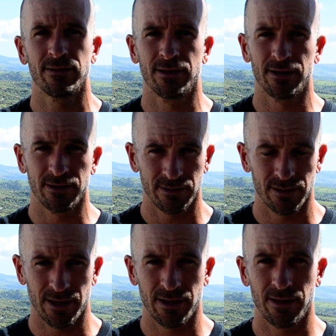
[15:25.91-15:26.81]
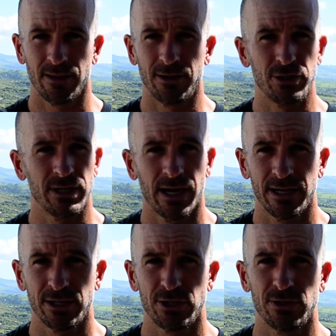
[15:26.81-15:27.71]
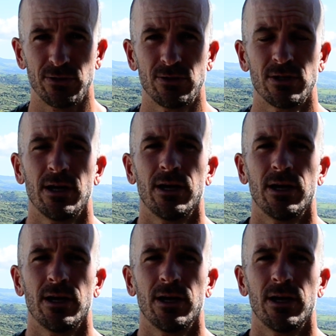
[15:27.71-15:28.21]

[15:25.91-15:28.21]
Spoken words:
the GI issues.